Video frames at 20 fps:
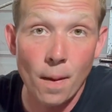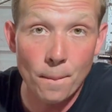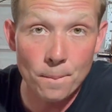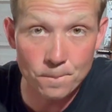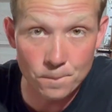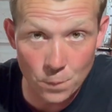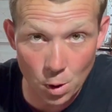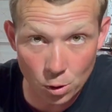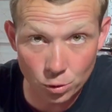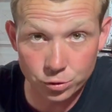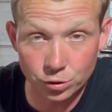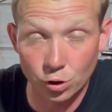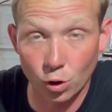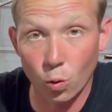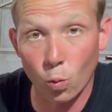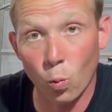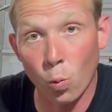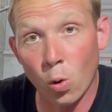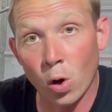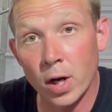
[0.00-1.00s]
Moster
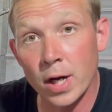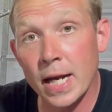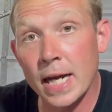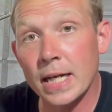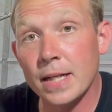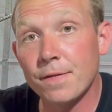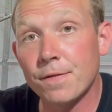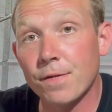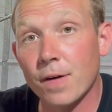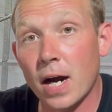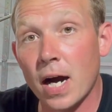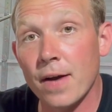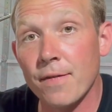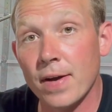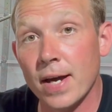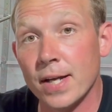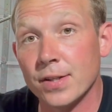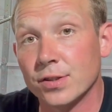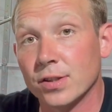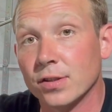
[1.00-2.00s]
185
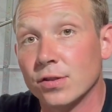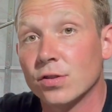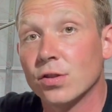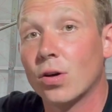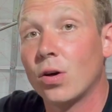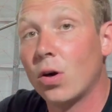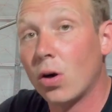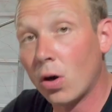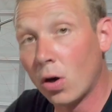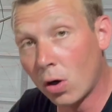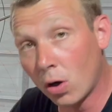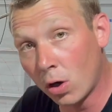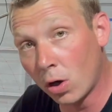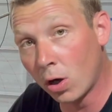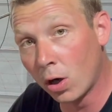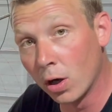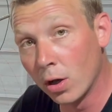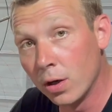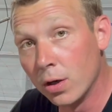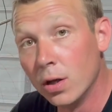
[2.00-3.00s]
engines
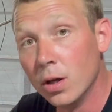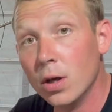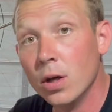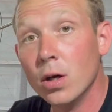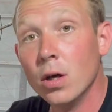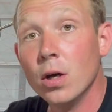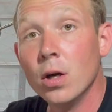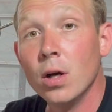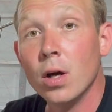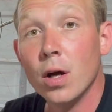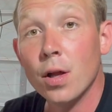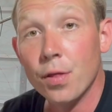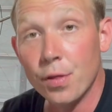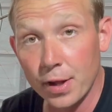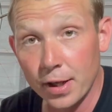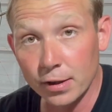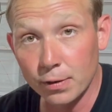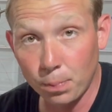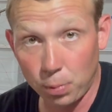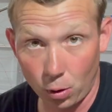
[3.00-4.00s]
on
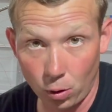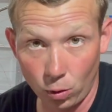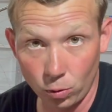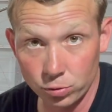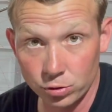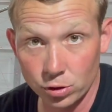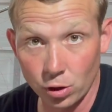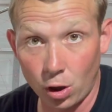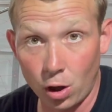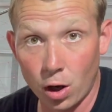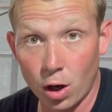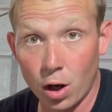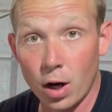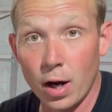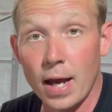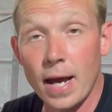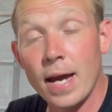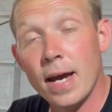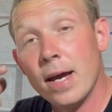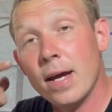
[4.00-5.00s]
this Pulsar,
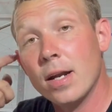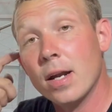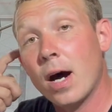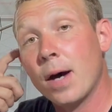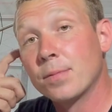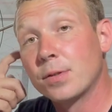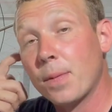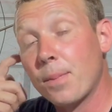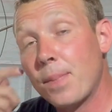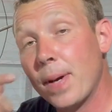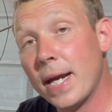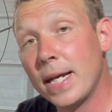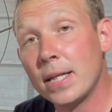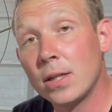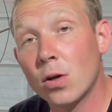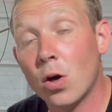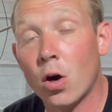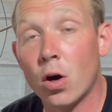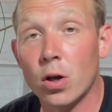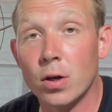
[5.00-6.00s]
and I'm
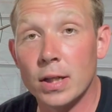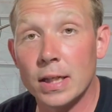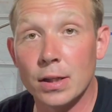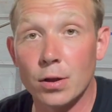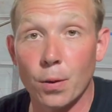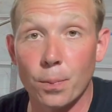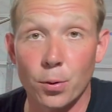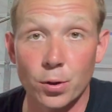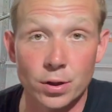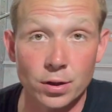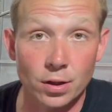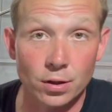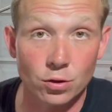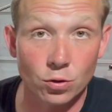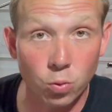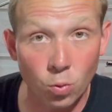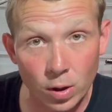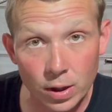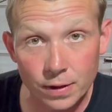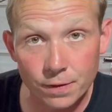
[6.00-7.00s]
debating on either putting the
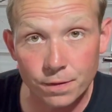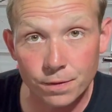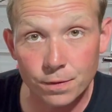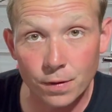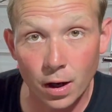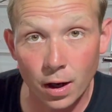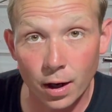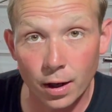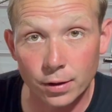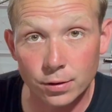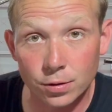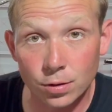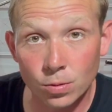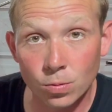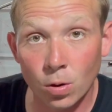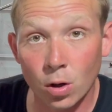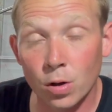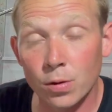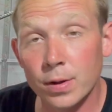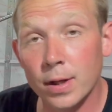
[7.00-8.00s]
22
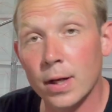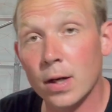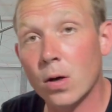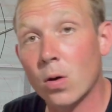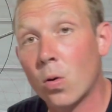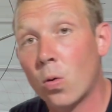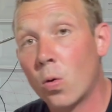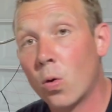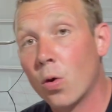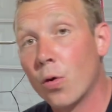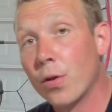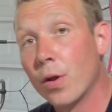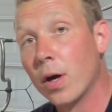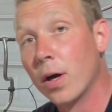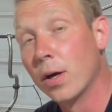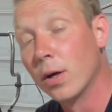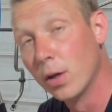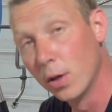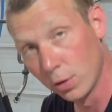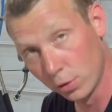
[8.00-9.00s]
on there or
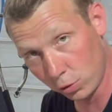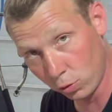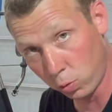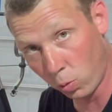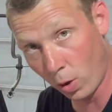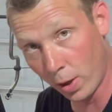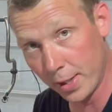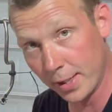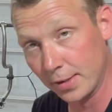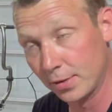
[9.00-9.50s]
the 20.